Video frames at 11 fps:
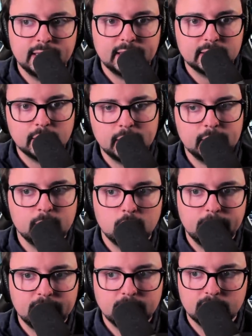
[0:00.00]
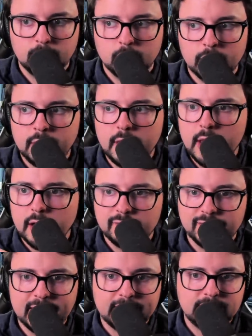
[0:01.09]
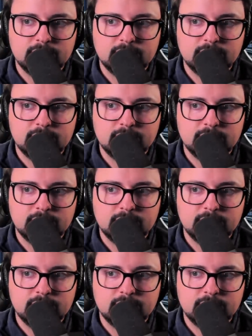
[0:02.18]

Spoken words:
Like, learning more about the lore of, like,